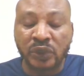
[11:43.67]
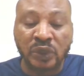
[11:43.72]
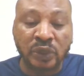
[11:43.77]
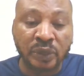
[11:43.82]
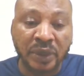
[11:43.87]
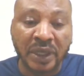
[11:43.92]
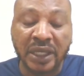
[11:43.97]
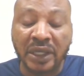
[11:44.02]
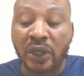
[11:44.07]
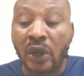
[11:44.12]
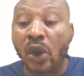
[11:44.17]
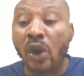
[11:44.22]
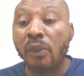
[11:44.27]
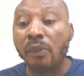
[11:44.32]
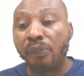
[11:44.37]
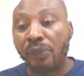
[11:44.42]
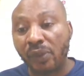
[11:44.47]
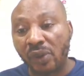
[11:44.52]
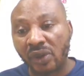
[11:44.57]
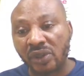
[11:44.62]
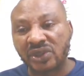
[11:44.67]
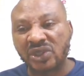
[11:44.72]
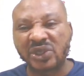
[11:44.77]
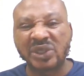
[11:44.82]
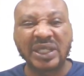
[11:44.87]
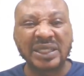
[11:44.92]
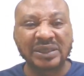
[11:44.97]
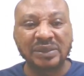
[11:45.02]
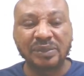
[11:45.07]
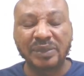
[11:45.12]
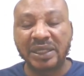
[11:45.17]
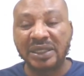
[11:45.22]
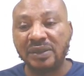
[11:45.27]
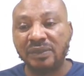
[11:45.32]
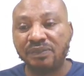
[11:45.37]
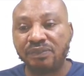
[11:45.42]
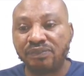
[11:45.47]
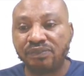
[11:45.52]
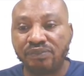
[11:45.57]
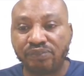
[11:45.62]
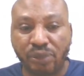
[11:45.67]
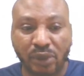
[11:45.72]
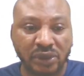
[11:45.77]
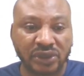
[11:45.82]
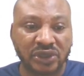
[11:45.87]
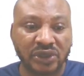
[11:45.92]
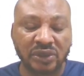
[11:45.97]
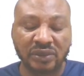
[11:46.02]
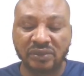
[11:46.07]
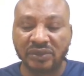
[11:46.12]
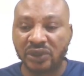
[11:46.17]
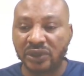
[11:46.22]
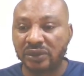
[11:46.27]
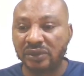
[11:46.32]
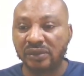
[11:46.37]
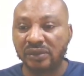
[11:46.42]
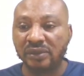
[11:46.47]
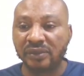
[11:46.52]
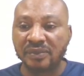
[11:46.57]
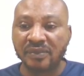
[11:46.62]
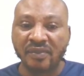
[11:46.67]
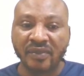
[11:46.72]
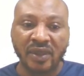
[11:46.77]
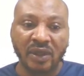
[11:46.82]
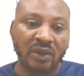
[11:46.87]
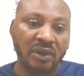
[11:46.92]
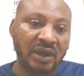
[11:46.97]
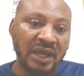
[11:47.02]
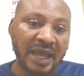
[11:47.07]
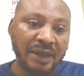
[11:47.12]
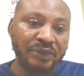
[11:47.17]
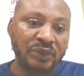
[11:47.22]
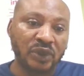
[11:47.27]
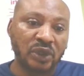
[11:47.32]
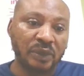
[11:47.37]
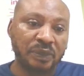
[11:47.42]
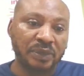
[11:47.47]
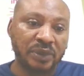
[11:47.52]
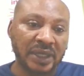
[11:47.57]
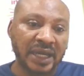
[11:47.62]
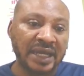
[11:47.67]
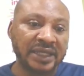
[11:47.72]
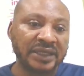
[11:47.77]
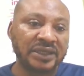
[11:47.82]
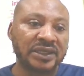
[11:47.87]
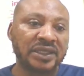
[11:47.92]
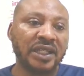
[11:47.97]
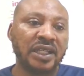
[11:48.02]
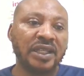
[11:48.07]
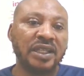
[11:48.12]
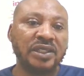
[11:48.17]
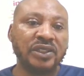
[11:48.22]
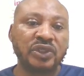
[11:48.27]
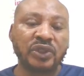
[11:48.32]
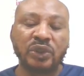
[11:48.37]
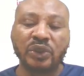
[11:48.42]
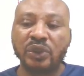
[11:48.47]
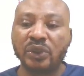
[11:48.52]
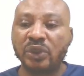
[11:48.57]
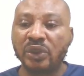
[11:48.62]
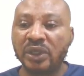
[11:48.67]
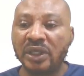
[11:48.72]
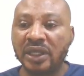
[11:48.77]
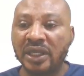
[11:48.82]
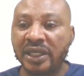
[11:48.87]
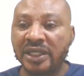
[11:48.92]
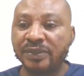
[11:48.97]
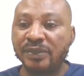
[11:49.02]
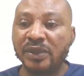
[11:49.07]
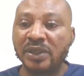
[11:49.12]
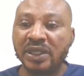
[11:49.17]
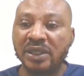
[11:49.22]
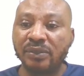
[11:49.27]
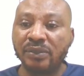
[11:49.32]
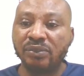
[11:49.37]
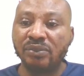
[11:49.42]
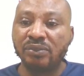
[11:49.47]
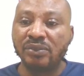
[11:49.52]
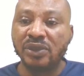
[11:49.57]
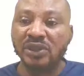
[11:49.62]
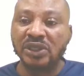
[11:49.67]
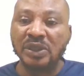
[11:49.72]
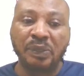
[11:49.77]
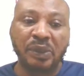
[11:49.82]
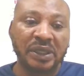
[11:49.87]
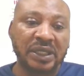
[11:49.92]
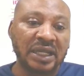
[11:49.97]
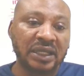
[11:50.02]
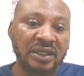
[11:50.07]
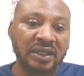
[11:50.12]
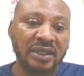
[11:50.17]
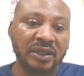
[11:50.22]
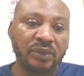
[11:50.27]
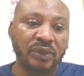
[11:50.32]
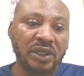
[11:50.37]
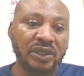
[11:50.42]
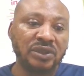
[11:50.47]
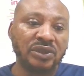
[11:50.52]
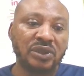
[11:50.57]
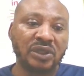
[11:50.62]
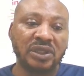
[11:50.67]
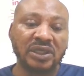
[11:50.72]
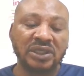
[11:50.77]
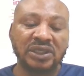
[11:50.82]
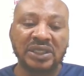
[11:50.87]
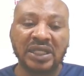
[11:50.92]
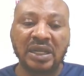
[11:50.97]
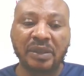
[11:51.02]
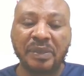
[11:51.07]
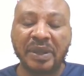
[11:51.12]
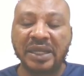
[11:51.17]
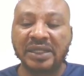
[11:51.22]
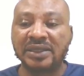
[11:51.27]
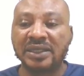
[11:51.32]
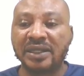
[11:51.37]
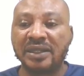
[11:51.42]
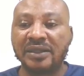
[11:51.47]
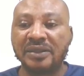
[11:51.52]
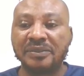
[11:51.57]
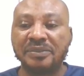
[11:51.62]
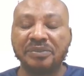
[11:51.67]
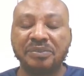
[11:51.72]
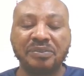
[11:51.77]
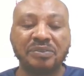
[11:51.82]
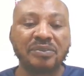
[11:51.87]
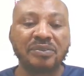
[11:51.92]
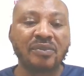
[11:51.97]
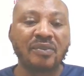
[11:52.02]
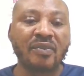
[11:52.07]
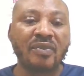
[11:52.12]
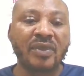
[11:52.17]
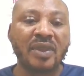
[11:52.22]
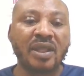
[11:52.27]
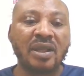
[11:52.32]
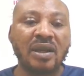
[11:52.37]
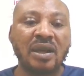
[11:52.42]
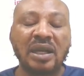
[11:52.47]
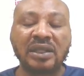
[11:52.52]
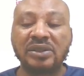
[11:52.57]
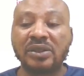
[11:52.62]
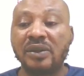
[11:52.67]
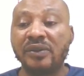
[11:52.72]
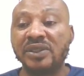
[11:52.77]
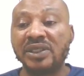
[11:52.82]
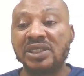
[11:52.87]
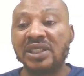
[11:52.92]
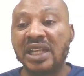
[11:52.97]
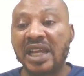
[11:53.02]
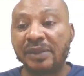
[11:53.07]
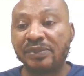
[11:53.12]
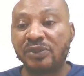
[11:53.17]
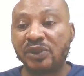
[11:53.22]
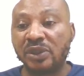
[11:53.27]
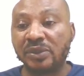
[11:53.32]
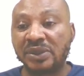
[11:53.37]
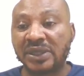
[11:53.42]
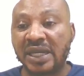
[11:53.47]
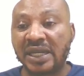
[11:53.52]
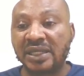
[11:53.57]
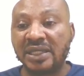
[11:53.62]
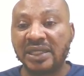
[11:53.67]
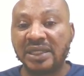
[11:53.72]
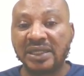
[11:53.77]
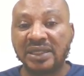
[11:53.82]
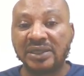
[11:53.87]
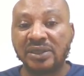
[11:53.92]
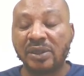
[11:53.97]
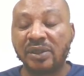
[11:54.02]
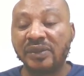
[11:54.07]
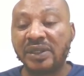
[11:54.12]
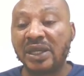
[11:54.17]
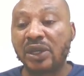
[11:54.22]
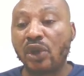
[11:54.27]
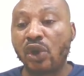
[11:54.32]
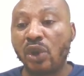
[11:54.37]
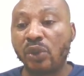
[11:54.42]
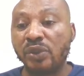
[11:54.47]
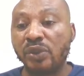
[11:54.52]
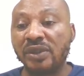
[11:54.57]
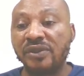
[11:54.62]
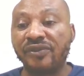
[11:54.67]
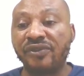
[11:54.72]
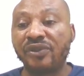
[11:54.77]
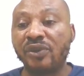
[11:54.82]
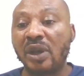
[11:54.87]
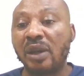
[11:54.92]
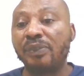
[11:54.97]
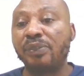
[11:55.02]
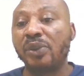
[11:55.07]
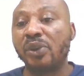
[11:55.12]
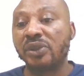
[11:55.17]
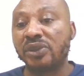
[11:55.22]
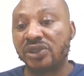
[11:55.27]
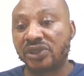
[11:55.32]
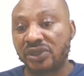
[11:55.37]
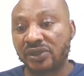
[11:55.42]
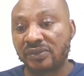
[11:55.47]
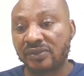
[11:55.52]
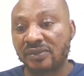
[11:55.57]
It could be a COM port. So there's so many ports, your laptop, right? So it's most importantly, what you need to understand about some of these laptops that some of them come with fewer ports.